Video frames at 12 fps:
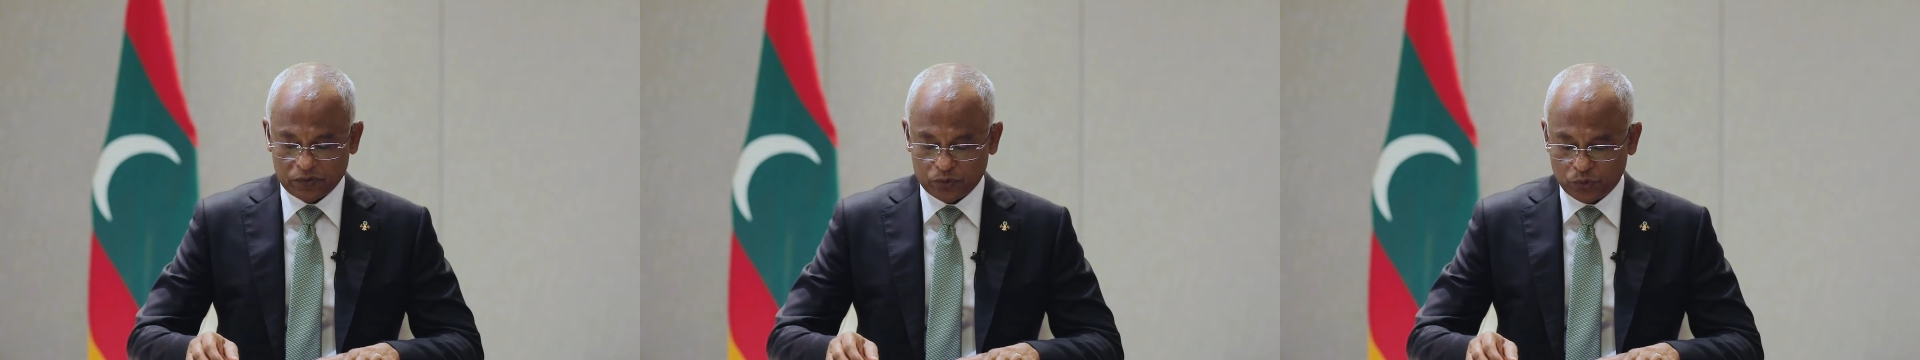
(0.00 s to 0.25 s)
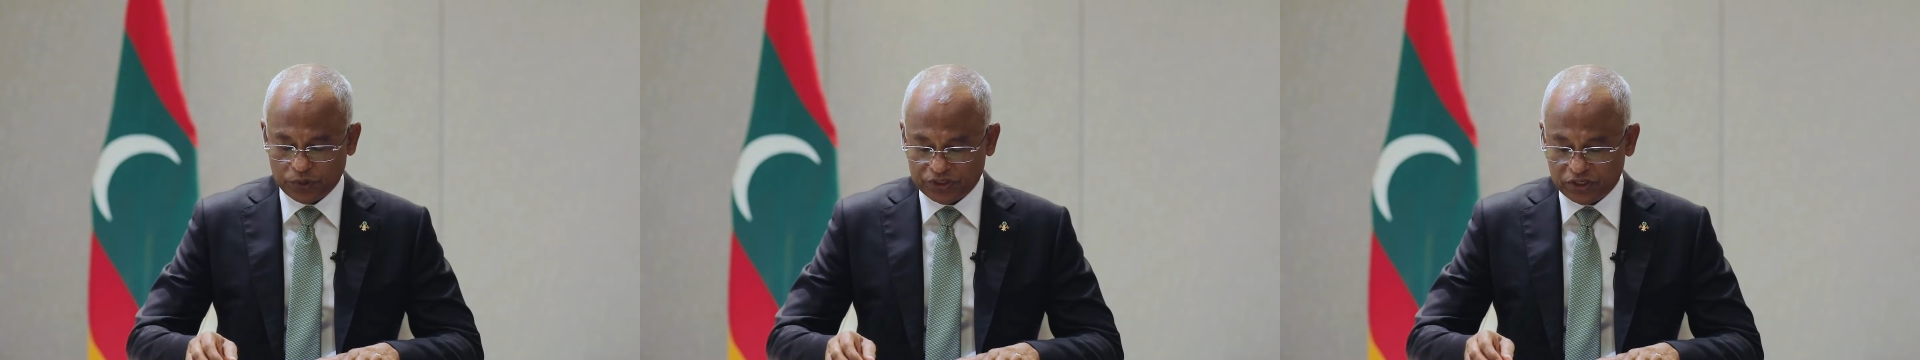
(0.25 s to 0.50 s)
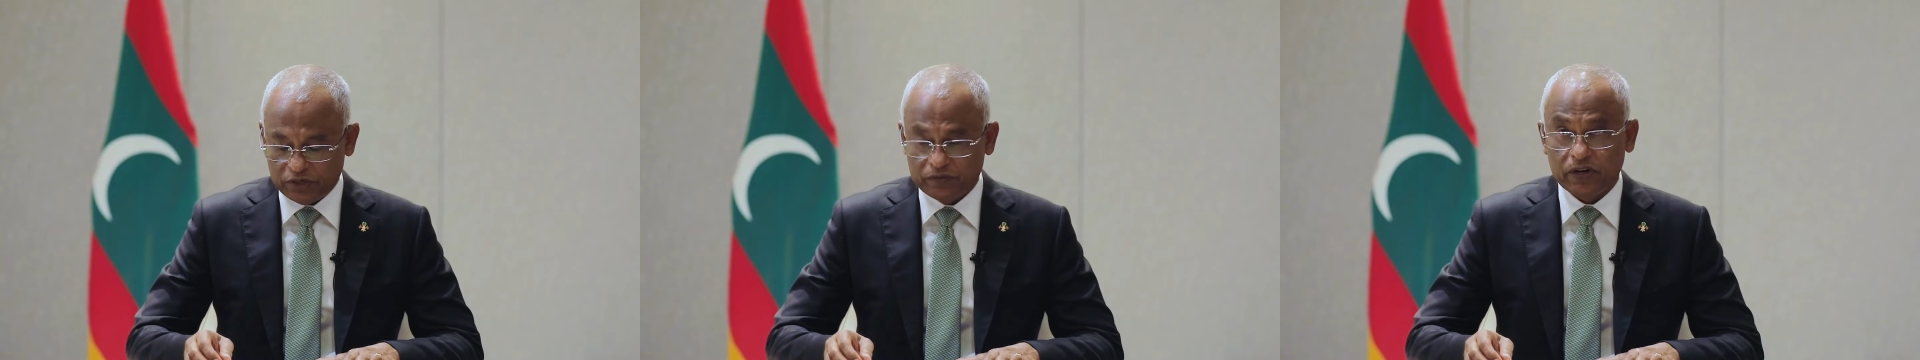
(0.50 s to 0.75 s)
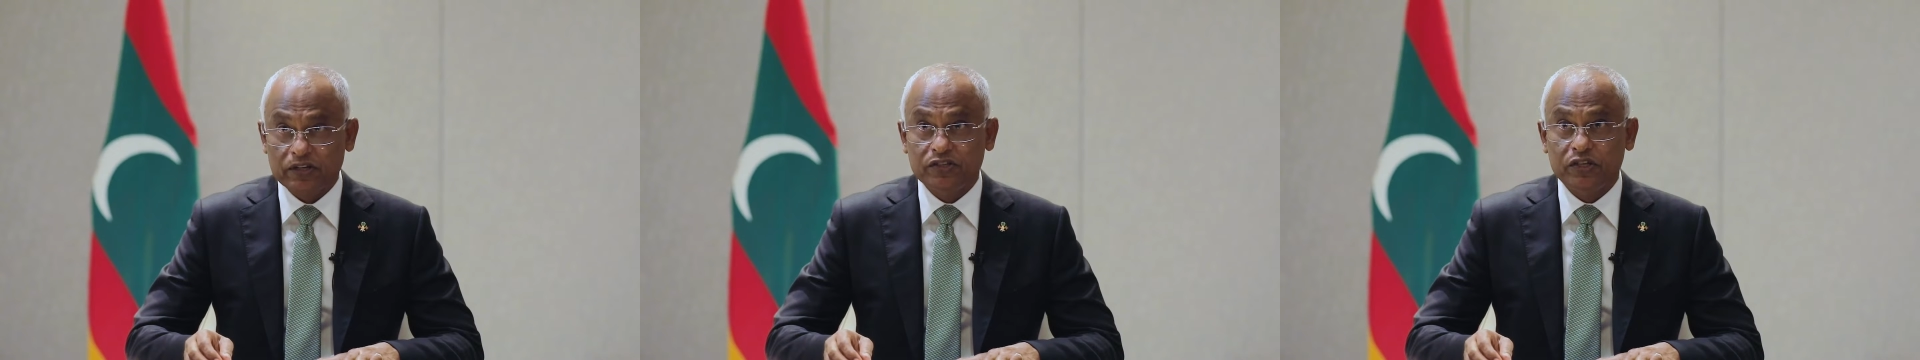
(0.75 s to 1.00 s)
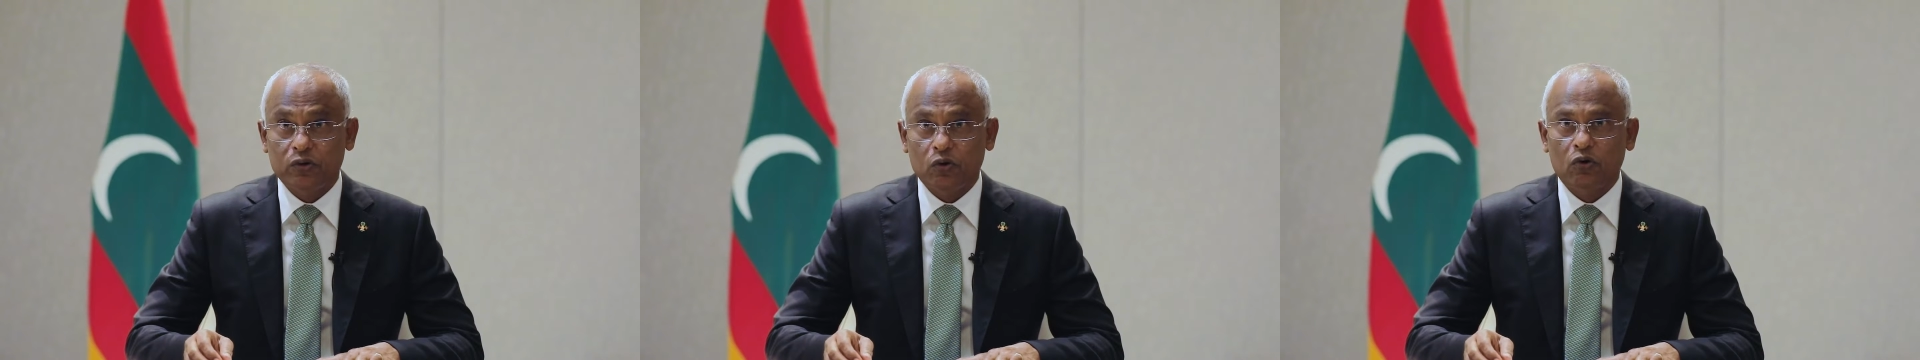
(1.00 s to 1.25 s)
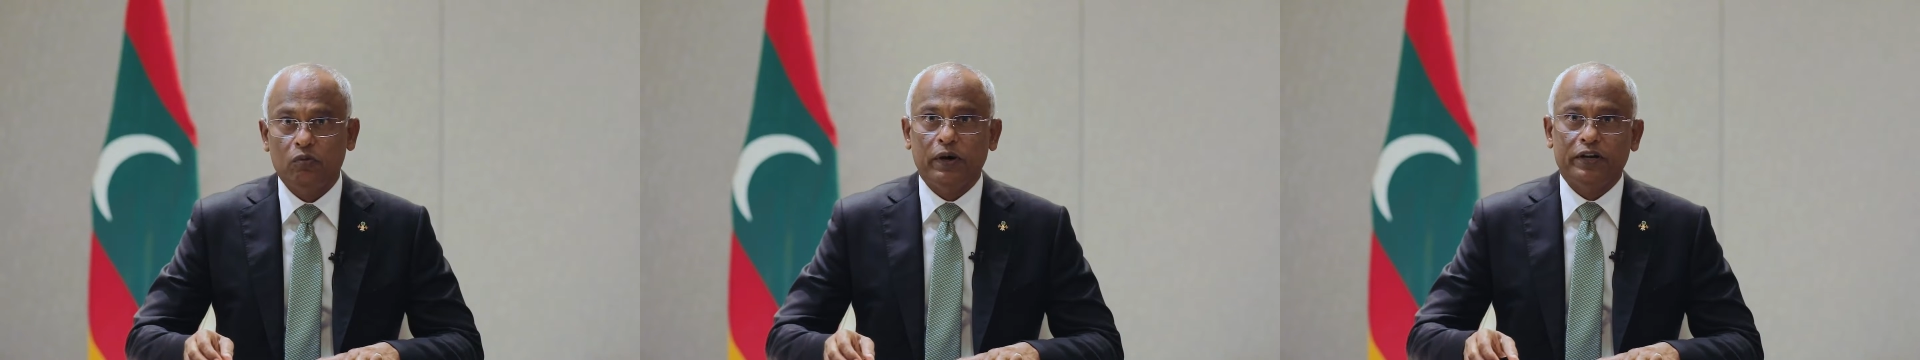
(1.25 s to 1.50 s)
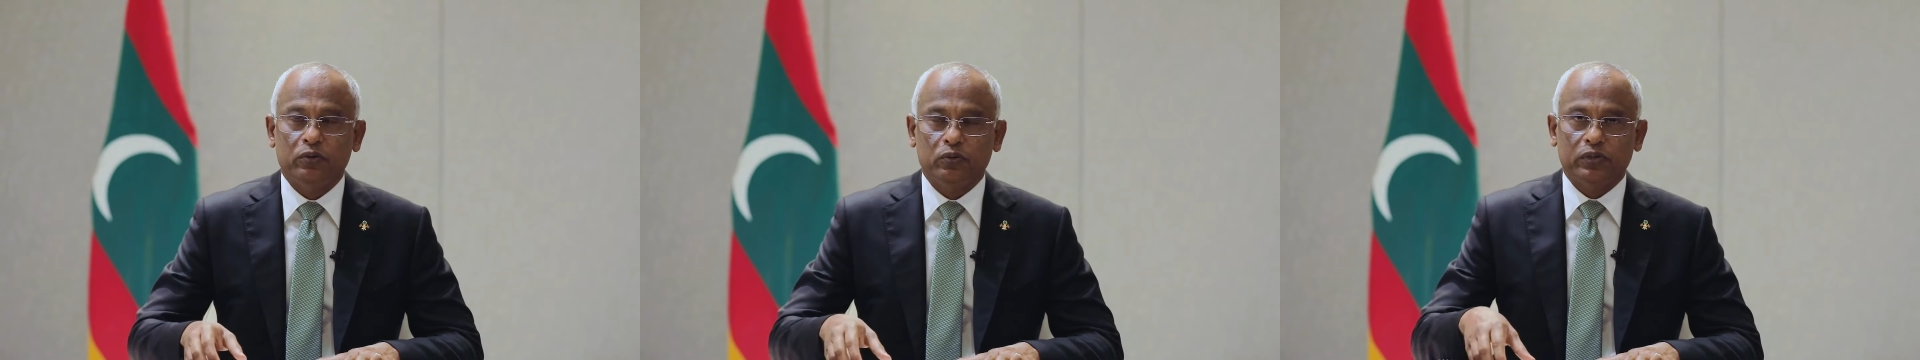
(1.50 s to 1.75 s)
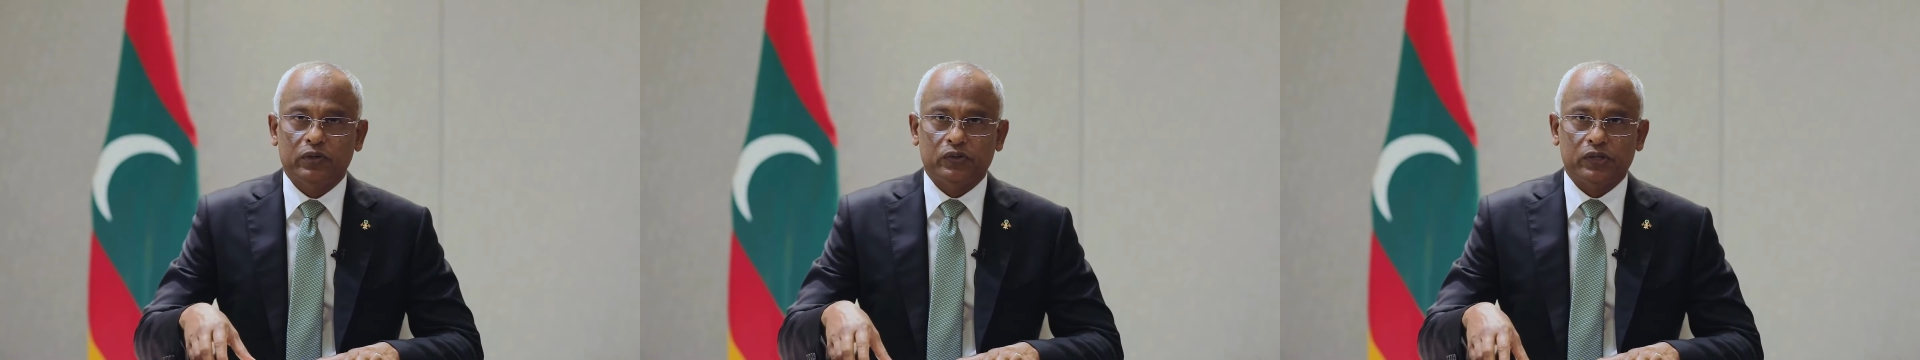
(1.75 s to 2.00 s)
to achieve net zero by
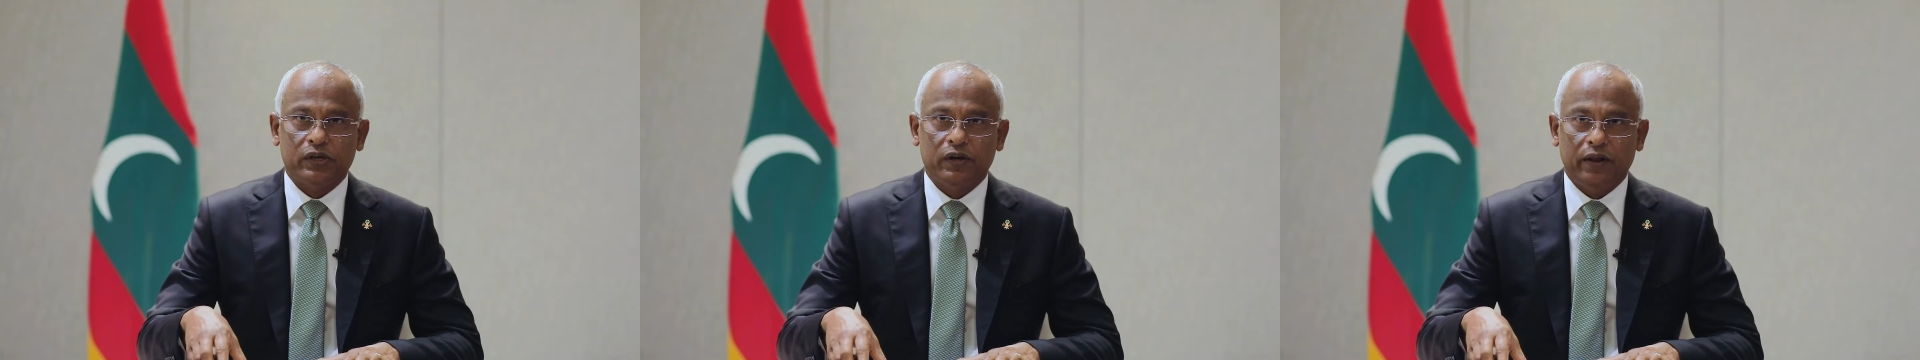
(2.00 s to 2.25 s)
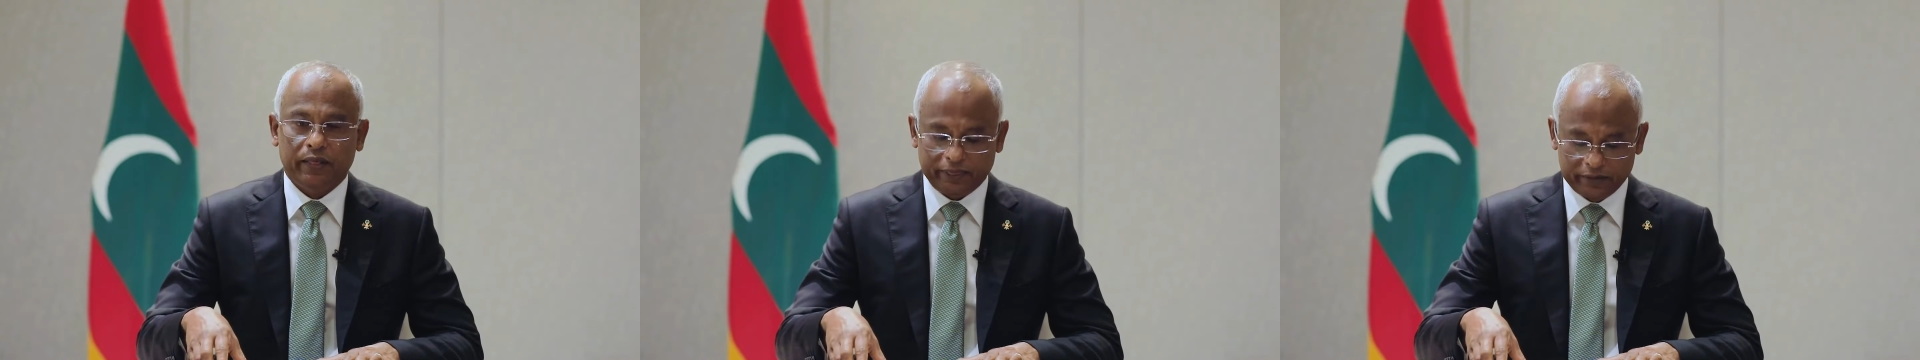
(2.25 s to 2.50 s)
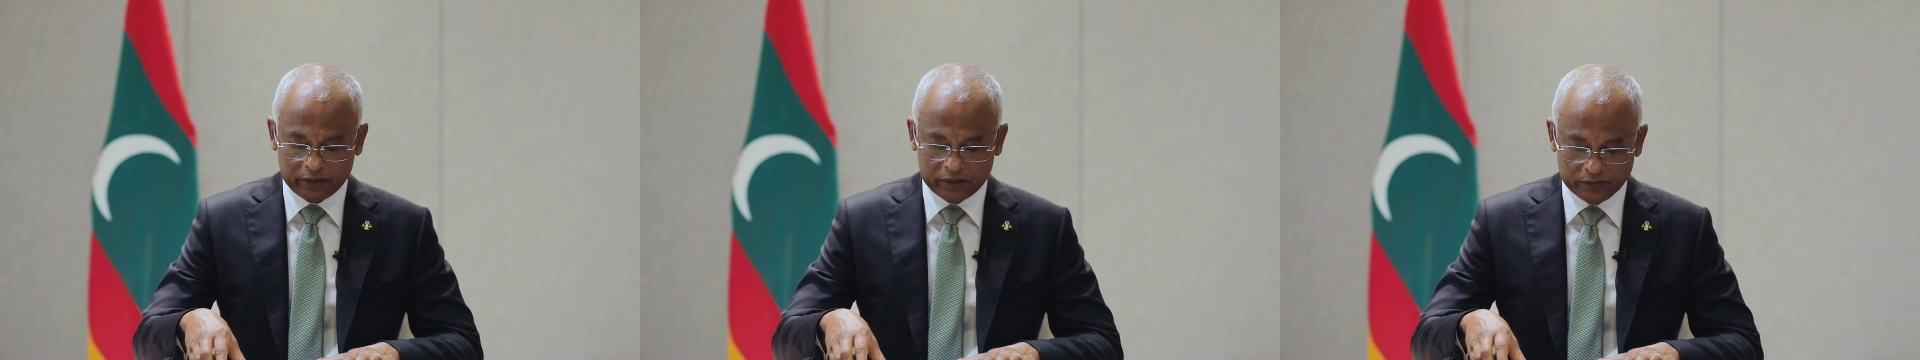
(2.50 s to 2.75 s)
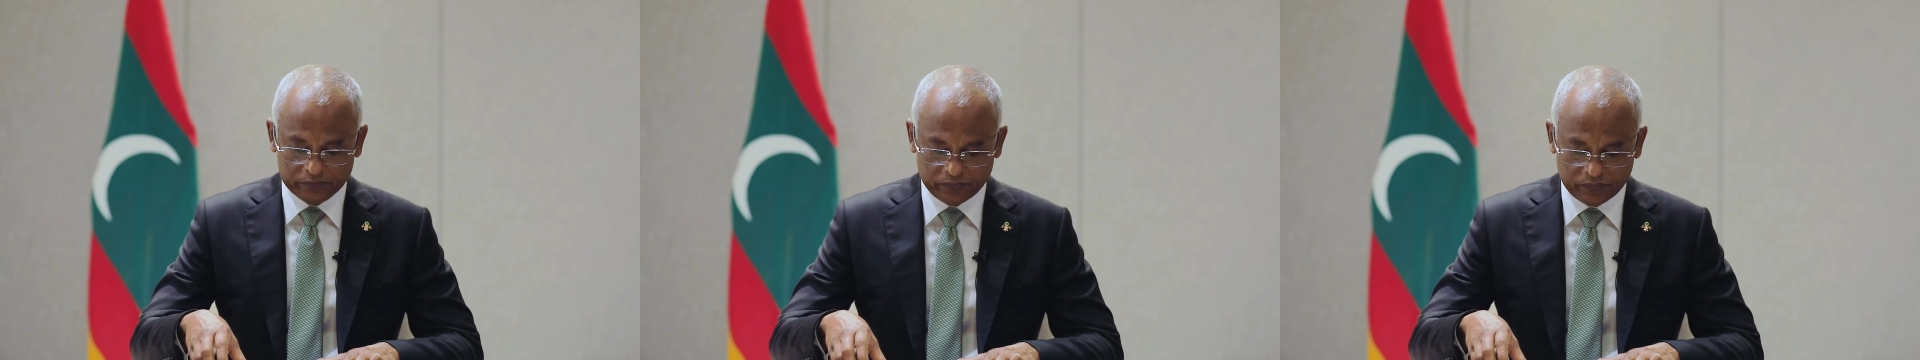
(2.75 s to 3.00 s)
2030,